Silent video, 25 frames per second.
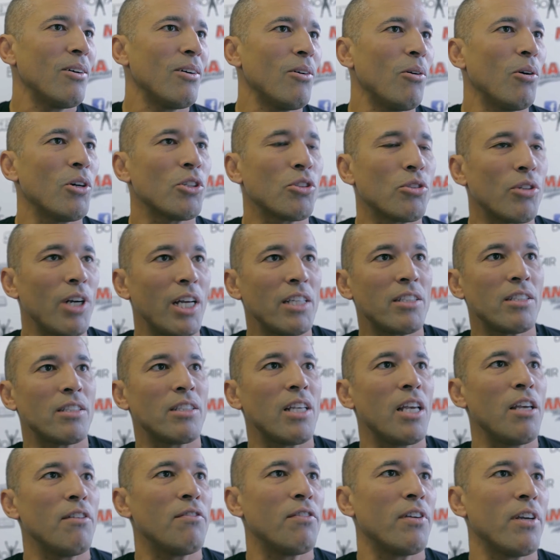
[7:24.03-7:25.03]
or should I
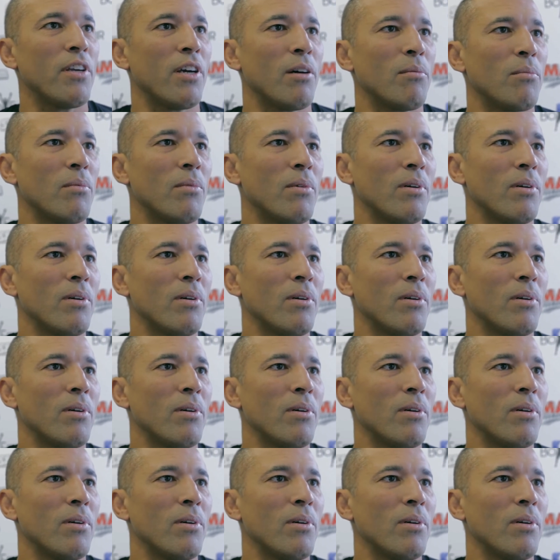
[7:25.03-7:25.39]
save him?